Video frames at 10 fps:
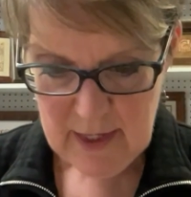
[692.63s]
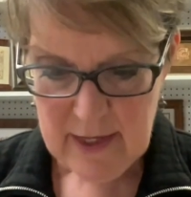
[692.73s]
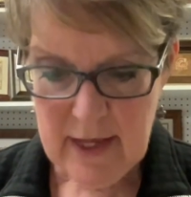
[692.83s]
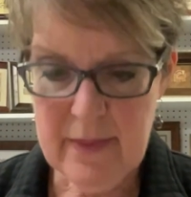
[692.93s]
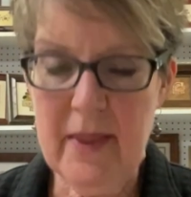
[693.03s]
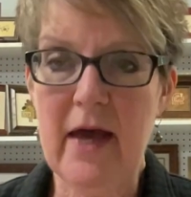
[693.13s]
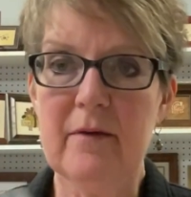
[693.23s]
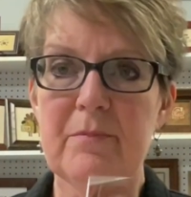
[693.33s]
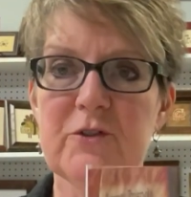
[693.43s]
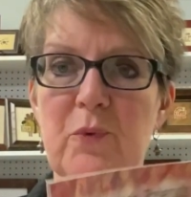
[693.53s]
And then
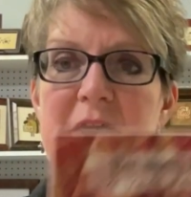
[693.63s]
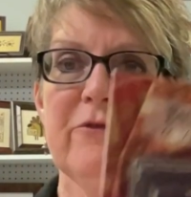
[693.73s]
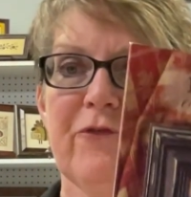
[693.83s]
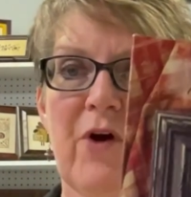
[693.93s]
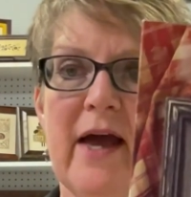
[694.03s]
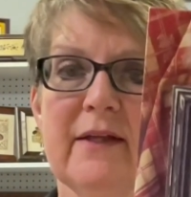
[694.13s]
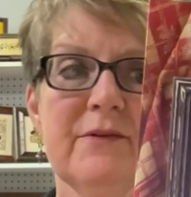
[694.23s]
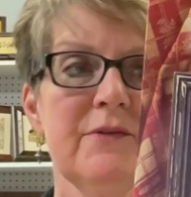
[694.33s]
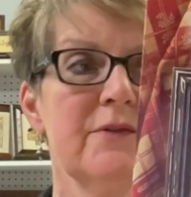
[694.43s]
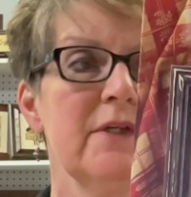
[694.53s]
Between
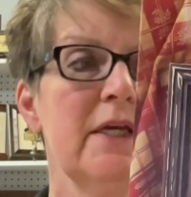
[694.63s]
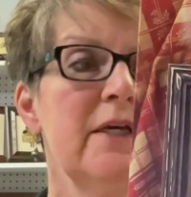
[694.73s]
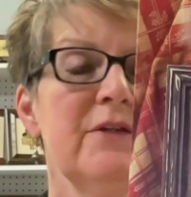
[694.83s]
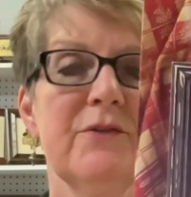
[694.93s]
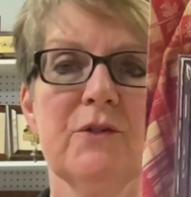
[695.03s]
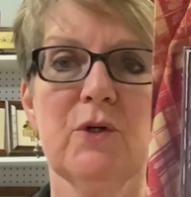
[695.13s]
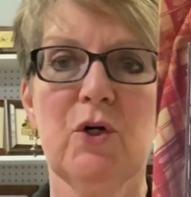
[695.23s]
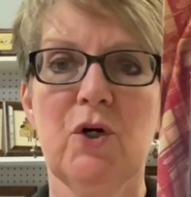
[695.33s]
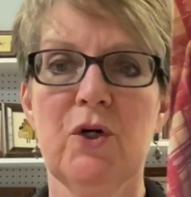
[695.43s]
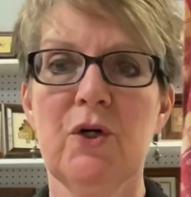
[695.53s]
Friends is
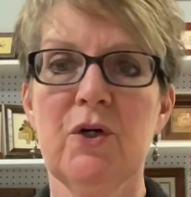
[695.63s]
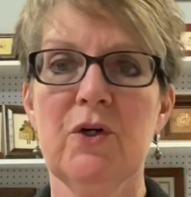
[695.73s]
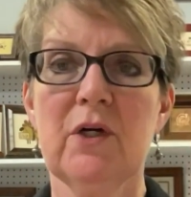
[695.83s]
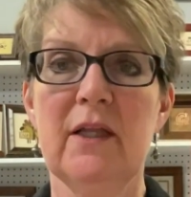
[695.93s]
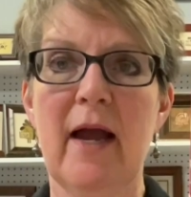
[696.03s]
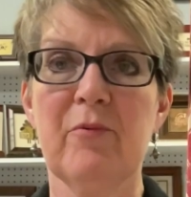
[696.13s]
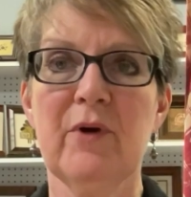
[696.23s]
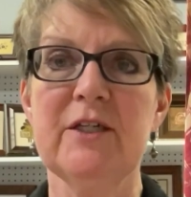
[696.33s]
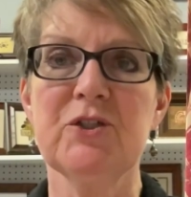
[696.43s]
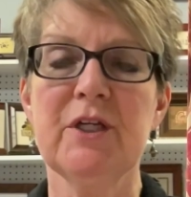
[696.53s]
her
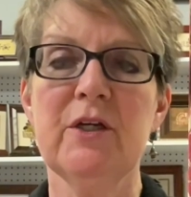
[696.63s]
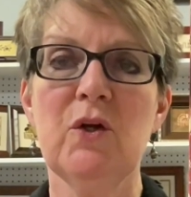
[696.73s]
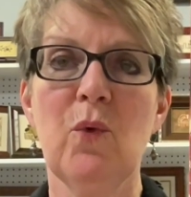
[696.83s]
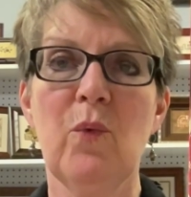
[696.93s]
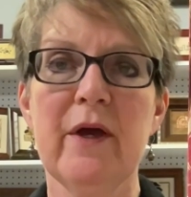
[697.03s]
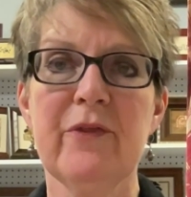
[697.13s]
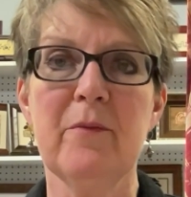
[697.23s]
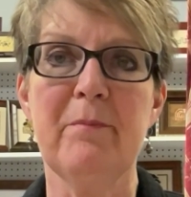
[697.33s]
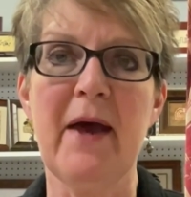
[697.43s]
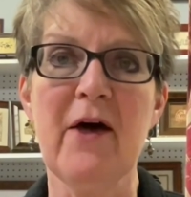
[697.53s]
collaboration with
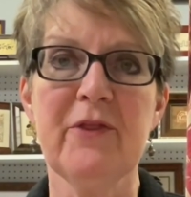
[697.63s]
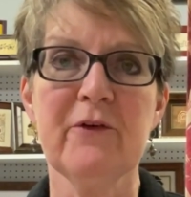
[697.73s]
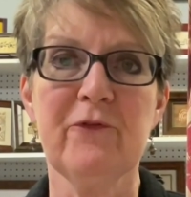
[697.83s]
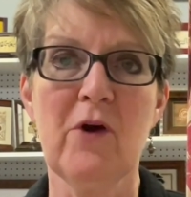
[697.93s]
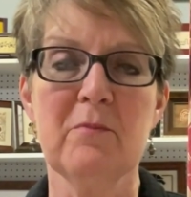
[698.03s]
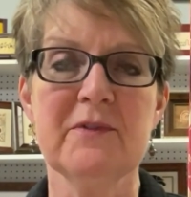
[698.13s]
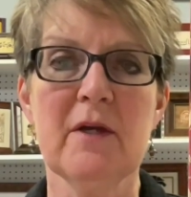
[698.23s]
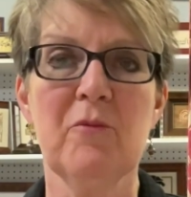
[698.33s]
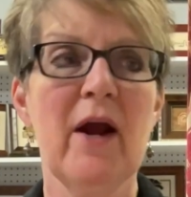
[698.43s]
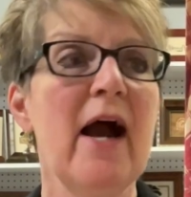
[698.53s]
Beth from
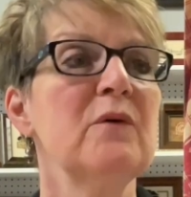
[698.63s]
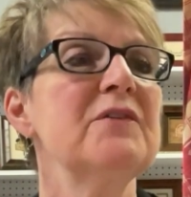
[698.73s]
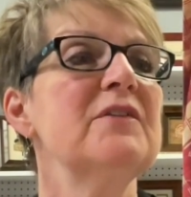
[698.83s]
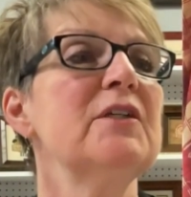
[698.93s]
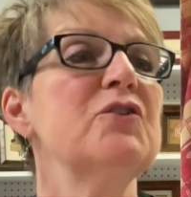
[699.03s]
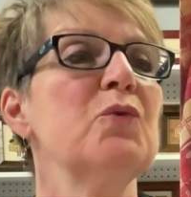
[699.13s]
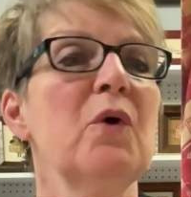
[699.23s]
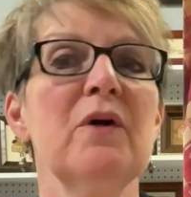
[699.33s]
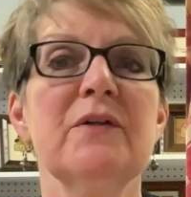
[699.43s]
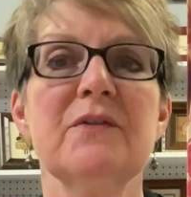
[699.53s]
Summer House
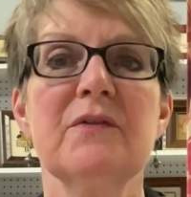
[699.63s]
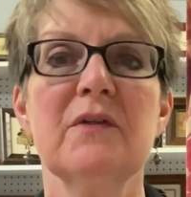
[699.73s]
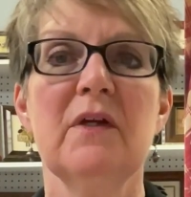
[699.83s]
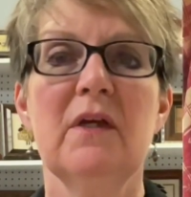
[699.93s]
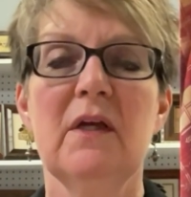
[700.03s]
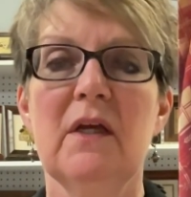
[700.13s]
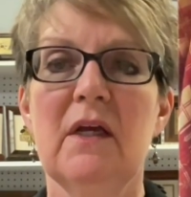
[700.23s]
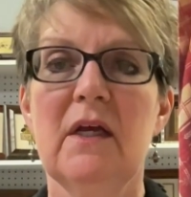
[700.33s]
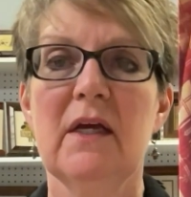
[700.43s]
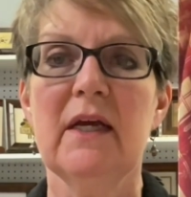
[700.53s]
Stitchworks.
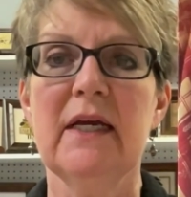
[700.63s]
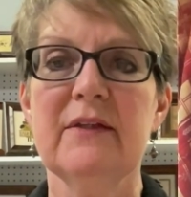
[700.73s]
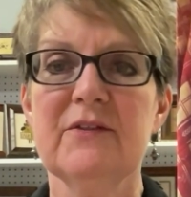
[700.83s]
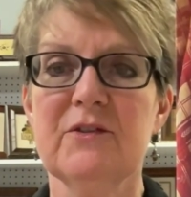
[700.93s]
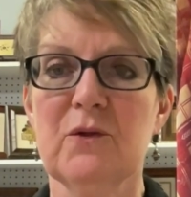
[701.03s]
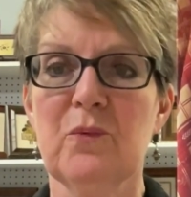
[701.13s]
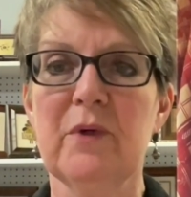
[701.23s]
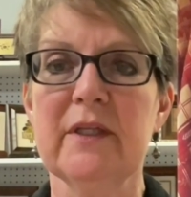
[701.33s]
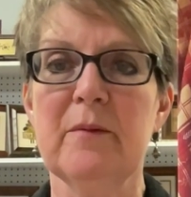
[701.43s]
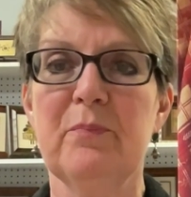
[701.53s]
And this is a
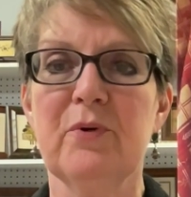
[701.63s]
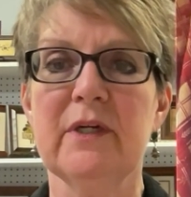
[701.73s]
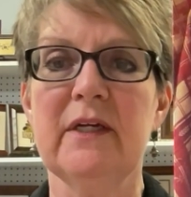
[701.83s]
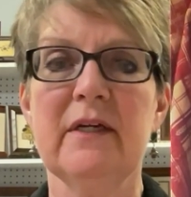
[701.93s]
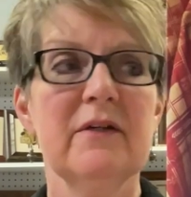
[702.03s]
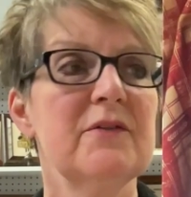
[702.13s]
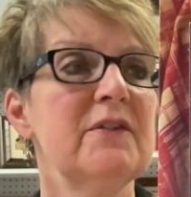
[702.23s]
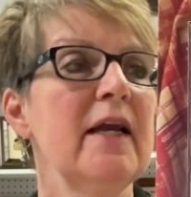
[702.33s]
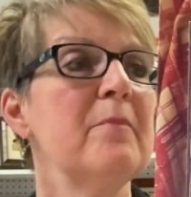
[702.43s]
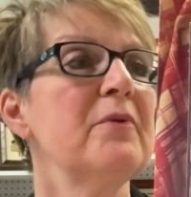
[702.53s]
really pretty
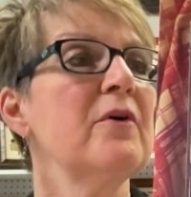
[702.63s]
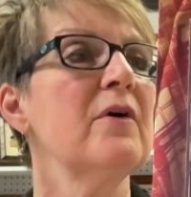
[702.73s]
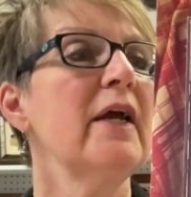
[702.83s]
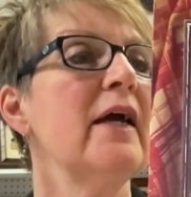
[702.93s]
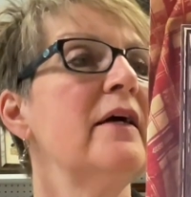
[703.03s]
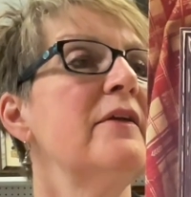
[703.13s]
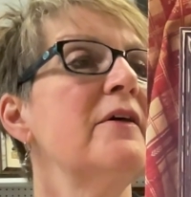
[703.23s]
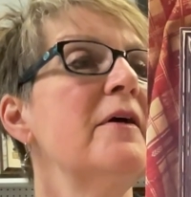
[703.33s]
sampler. And